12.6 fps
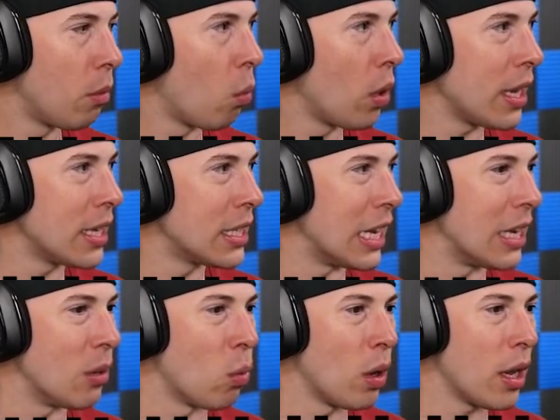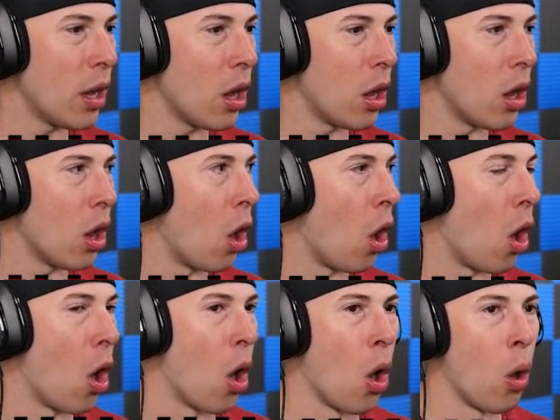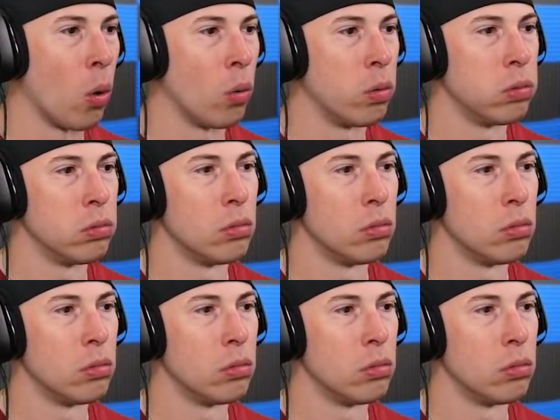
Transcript: What is it? What? Oh.